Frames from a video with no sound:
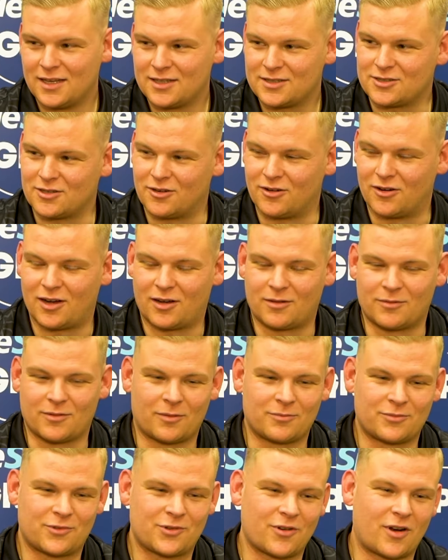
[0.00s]
So
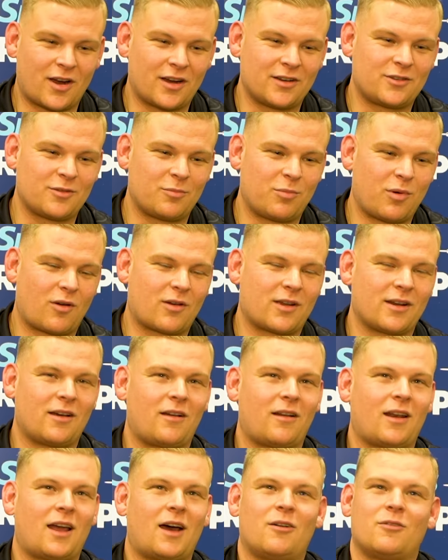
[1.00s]
I'm trying to block it
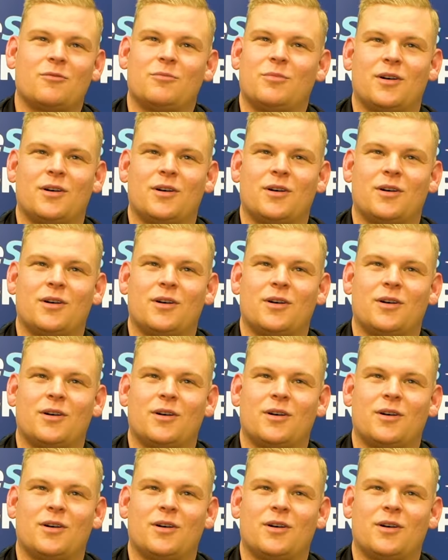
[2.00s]
all out,